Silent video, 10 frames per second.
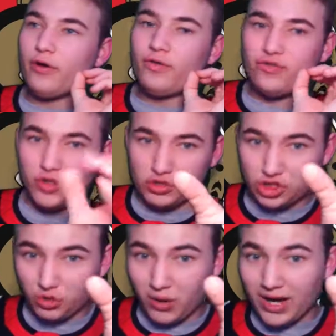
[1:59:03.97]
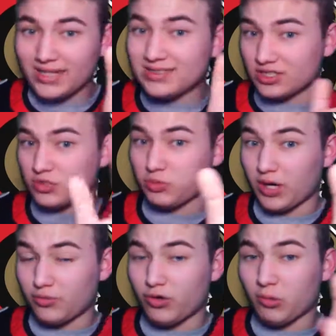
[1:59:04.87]
Future-wise, this is what
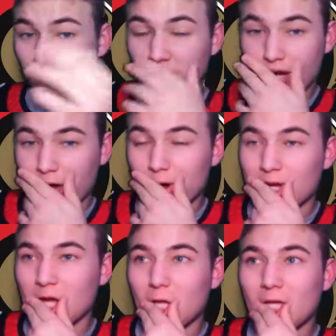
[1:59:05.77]
I'm going with right now, yeah?